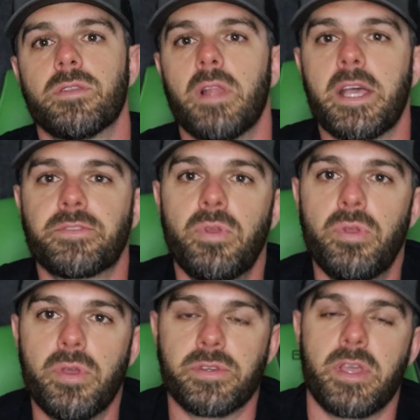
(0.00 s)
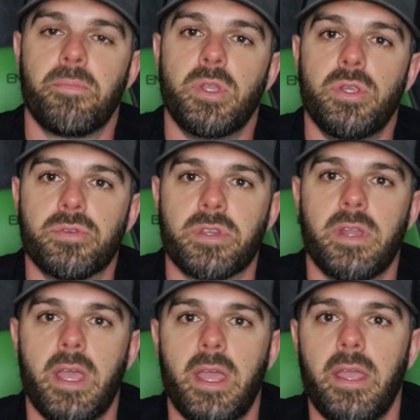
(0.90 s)
The last few years I've been using
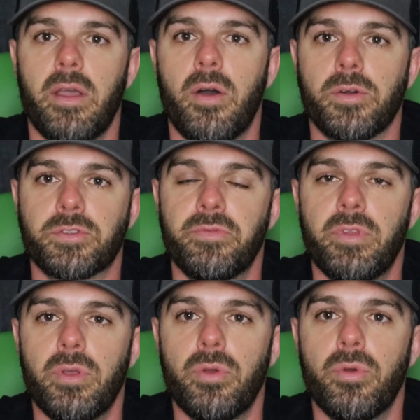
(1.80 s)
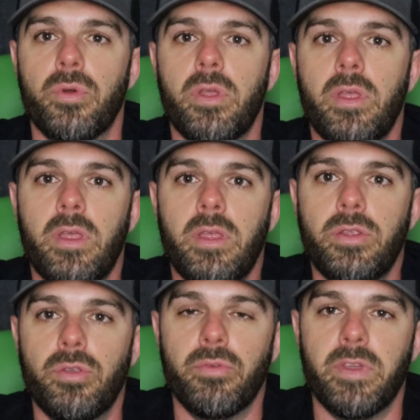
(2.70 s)
a UltraView
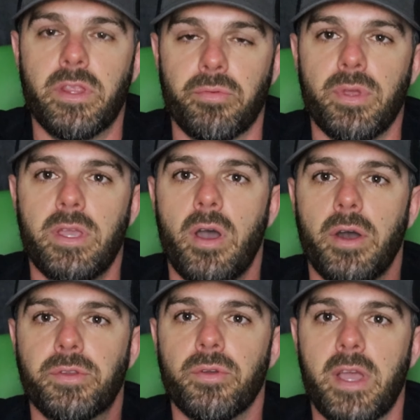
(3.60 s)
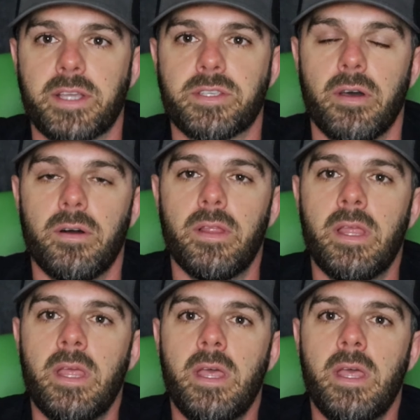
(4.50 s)
UV3 Hunter XL,